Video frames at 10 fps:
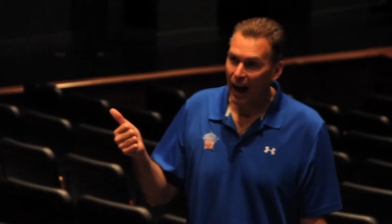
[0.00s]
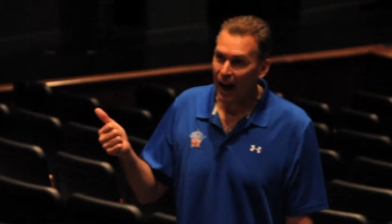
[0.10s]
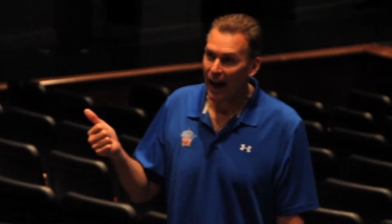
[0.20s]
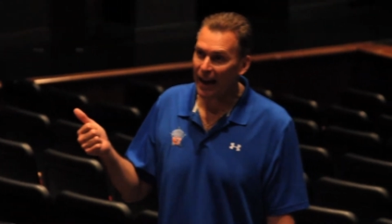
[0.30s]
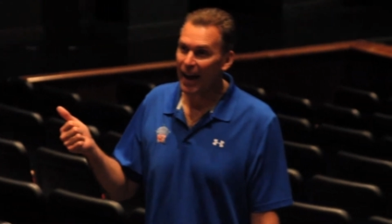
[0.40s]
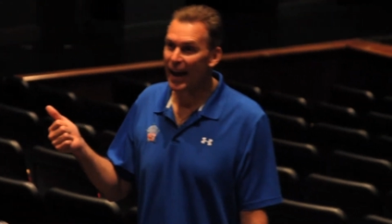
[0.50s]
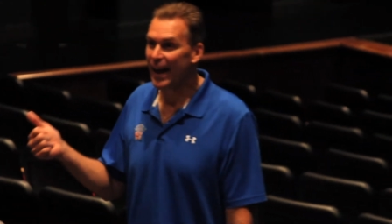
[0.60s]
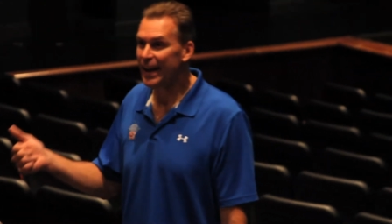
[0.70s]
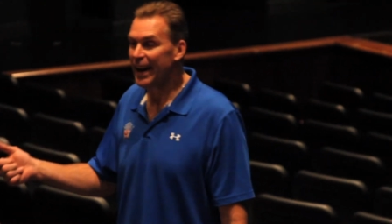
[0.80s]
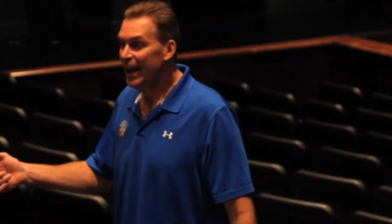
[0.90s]
I
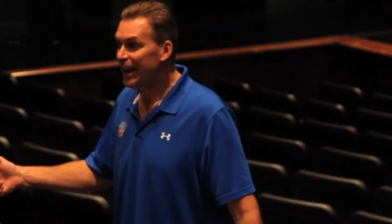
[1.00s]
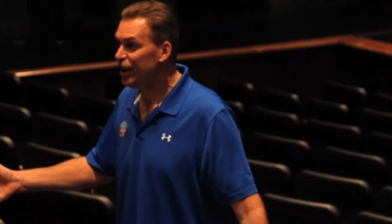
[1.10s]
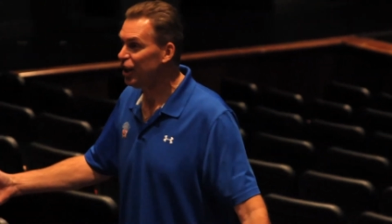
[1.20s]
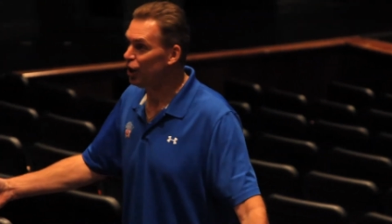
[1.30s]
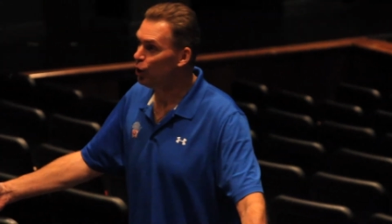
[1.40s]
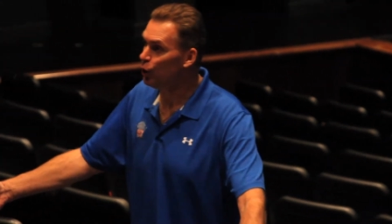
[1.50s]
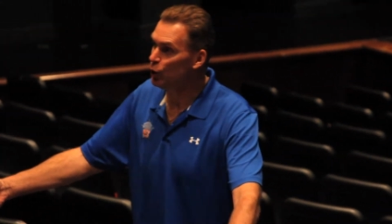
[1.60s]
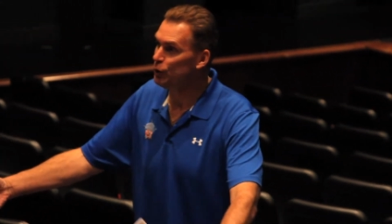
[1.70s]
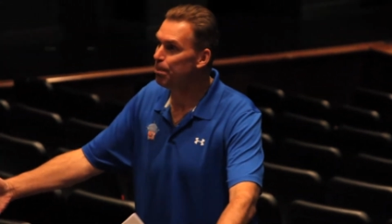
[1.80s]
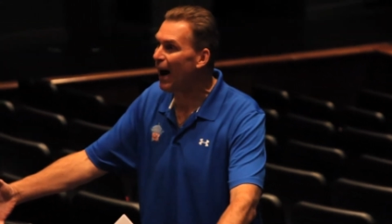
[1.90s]
had a
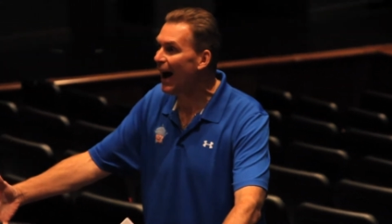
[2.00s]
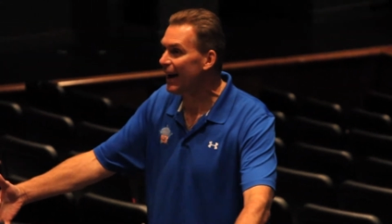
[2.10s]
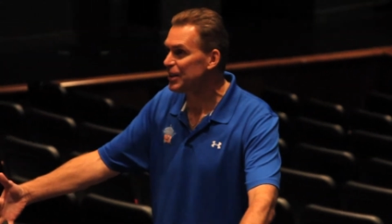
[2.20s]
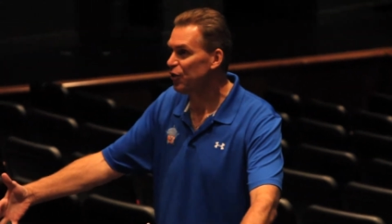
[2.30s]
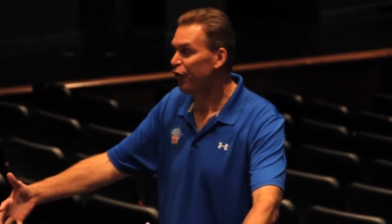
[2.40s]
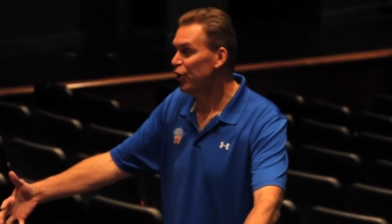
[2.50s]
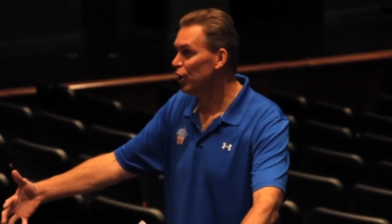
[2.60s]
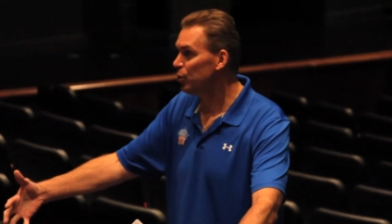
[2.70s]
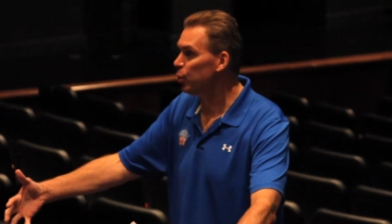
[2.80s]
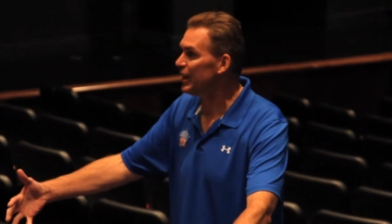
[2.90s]
huge box
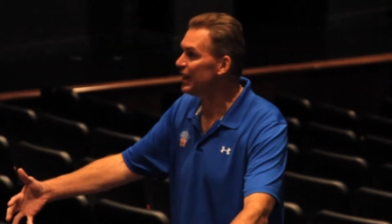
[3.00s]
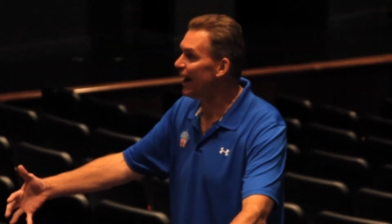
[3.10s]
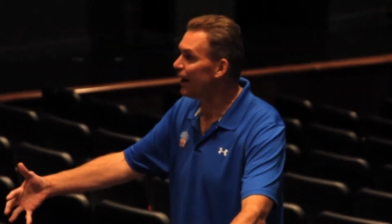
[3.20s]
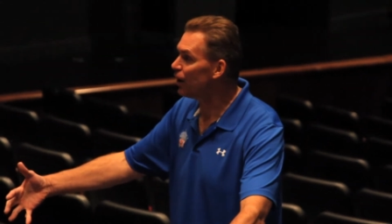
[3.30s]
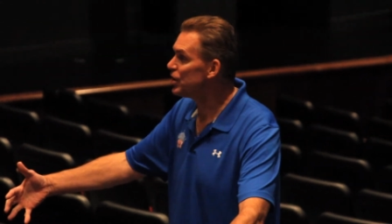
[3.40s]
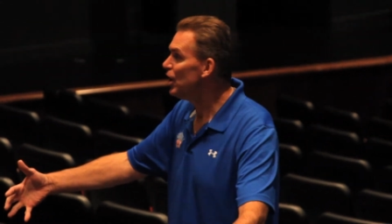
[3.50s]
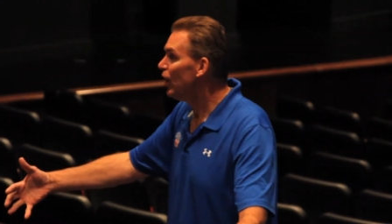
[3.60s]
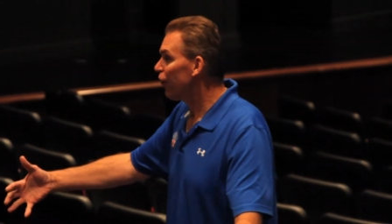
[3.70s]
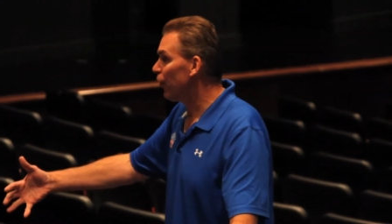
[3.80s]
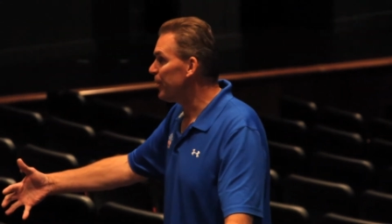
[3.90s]
filled with
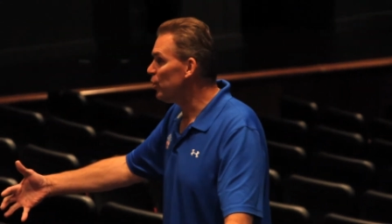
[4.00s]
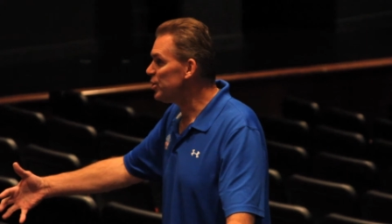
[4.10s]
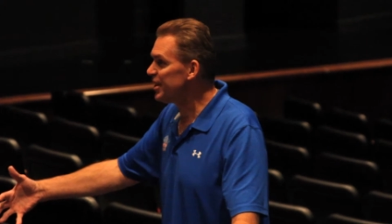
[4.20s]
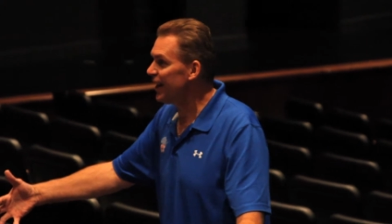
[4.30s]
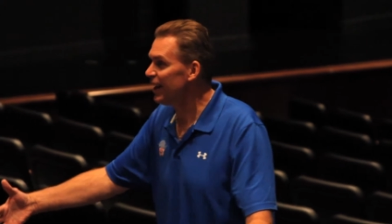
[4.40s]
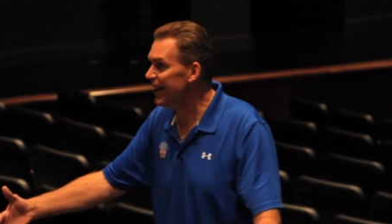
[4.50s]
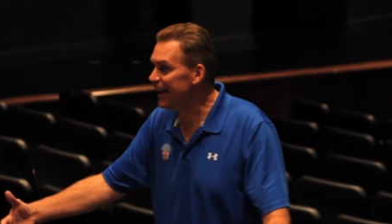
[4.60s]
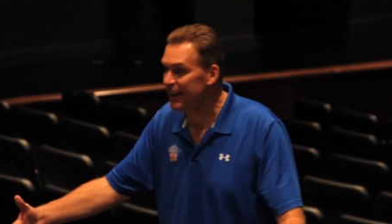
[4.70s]
letters from UCLA,